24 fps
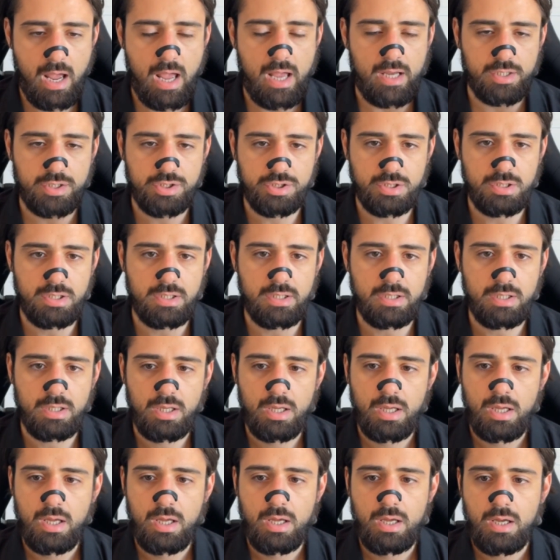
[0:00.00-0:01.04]
actually,
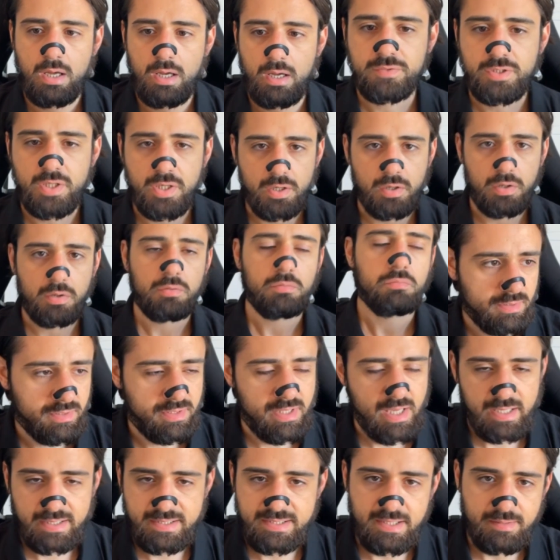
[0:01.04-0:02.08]

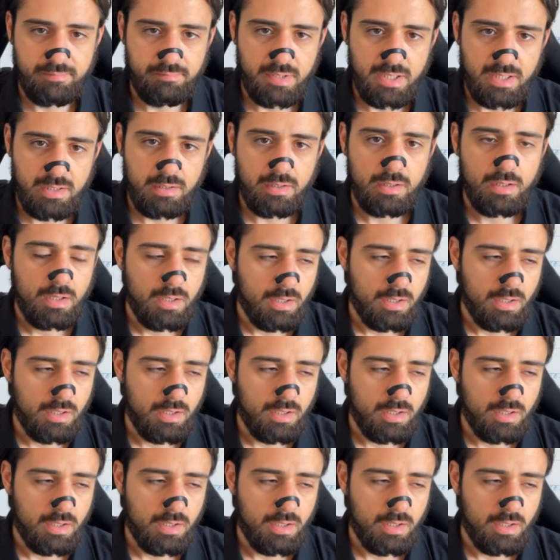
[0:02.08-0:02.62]
texting me,